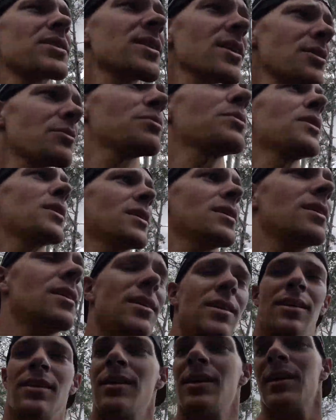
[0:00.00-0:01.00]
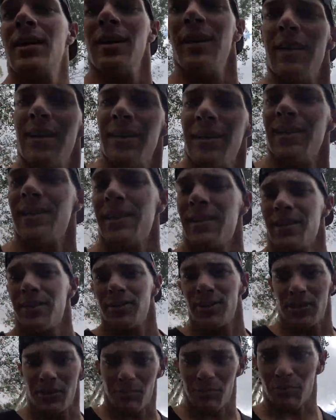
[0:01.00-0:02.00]
going to be. And there's
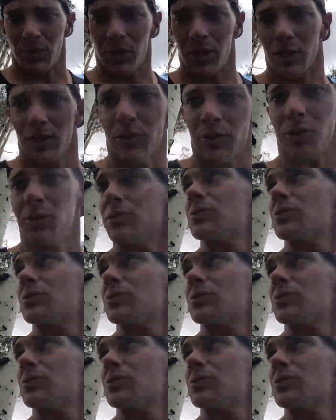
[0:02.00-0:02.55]
a big old